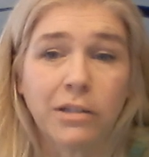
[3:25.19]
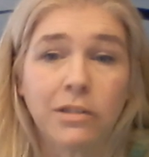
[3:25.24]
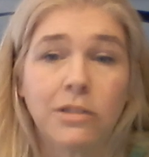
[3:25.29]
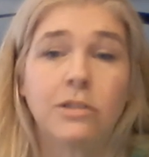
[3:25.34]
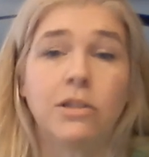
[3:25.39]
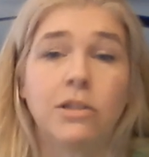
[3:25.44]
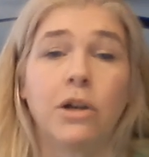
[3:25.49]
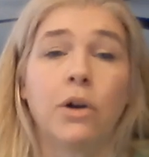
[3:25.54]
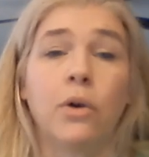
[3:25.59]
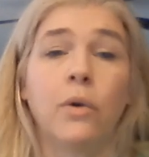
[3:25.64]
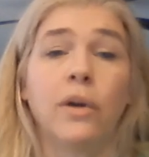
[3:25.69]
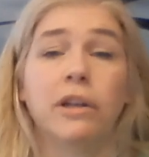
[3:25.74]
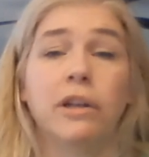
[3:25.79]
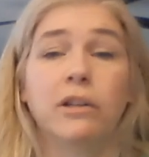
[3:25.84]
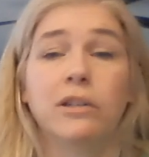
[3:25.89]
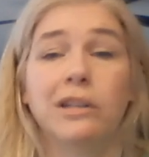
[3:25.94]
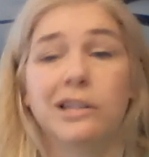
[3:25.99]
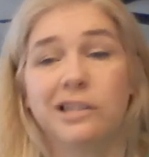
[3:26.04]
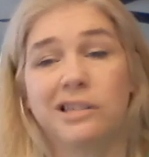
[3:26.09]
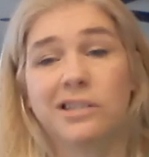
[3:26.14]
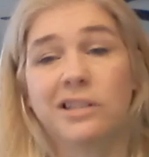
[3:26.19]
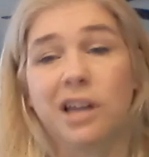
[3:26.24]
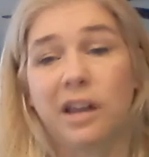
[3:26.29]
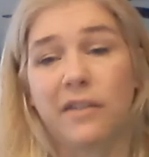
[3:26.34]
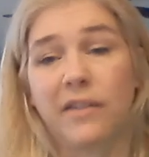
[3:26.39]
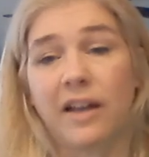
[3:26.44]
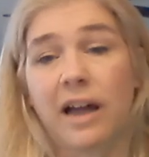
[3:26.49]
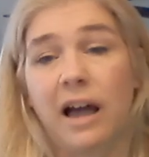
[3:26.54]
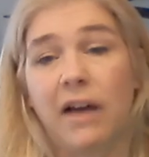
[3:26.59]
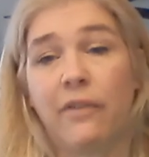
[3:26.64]
So it's just kind
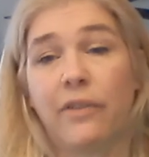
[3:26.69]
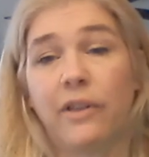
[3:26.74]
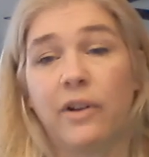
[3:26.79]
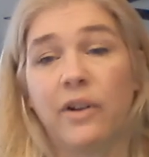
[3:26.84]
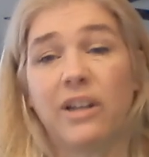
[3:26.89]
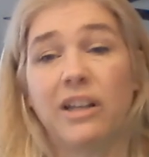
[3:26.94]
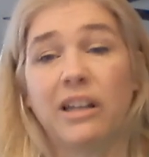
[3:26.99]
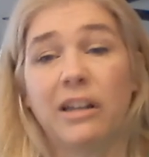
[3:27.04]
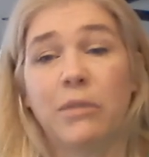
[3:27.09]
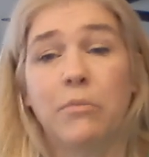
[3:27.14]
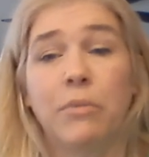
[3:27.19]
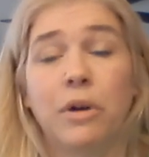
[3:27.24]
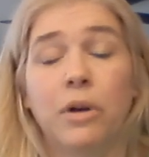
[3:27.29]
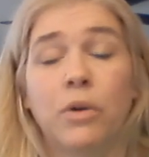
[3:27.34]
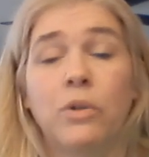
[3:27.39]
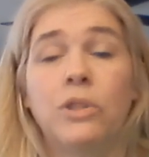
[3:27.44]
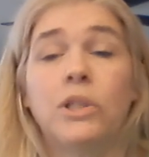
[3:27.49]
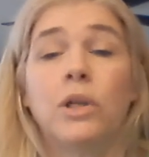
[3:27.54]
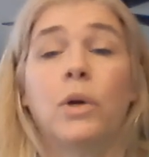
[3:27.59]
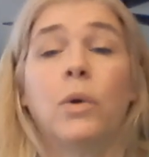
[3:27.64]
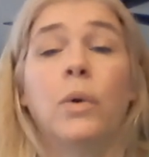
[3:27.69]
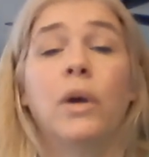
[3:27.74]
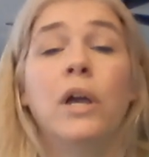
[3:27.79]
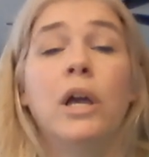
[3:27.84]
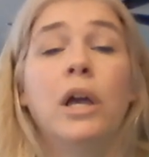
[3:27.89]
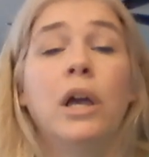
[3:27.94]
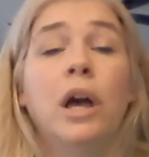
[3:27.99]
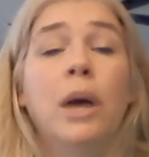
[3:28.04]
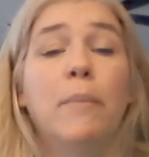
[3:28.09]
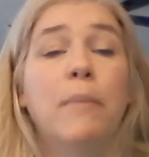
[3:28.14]
of out there in limbo. So
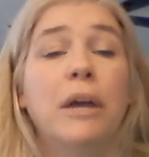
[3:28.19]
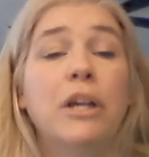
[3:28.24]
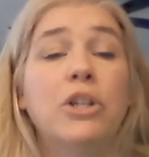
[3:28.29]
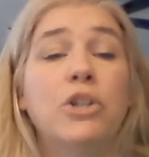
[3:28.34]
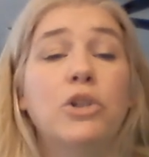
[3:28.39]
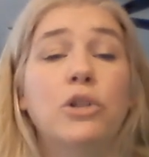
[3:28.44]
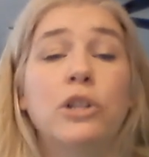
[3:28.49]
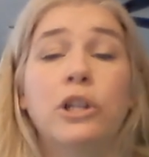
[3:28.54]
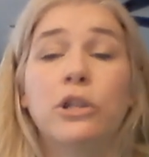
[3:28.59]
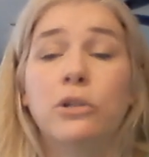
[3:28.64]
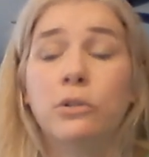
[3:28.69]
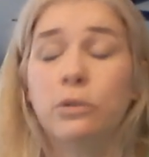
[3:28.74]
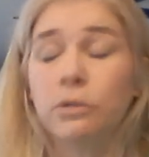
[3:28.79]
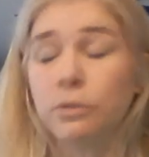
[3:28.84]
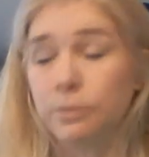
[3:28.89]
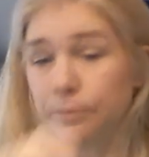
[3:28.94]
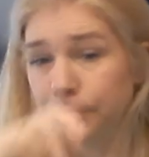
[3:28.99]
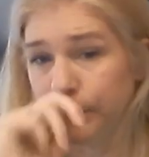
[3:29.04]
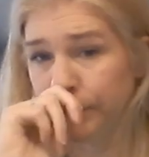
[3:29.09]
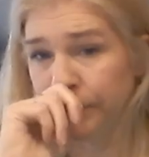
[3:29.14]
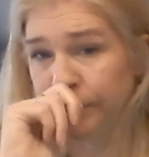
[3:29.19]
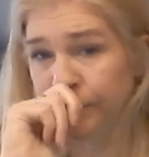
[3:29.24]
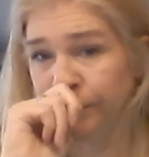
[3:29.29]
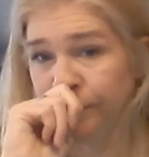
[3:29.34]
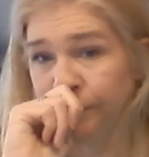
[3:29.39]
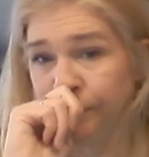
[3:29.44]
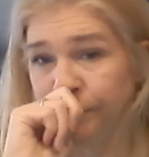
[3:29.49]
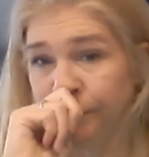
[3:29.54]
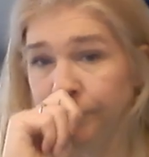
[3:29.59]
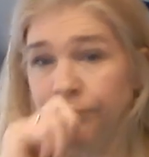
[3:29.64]
make sure that you
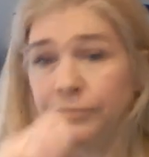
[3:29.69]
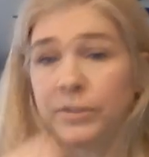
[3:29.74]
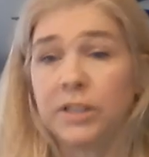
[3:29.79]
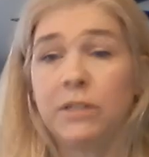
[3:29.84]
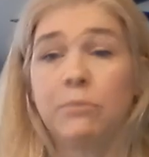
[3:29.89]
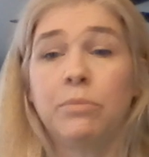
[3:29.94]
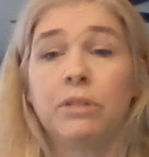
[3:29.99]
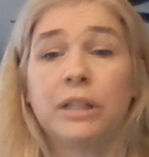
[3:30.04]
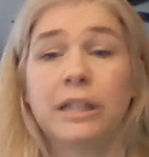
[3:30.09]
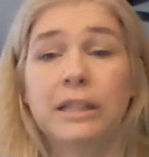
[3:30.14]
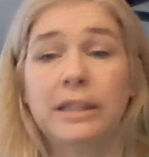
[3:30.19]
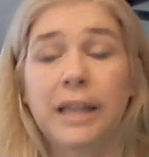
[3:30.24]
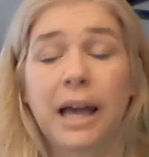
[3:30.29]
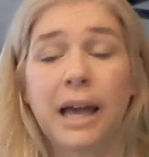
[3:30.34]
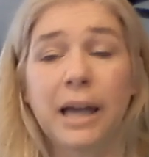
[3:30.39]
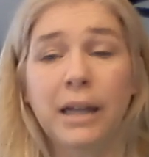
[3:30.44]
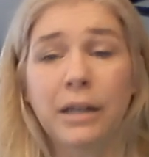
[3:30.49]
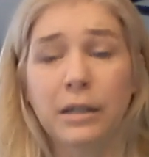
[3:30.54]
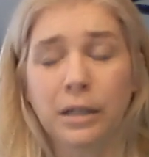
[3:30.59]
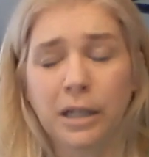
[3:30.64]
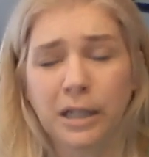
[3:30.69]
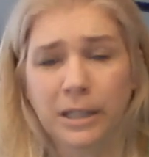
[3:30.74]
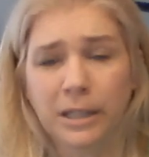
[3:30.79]
complete that.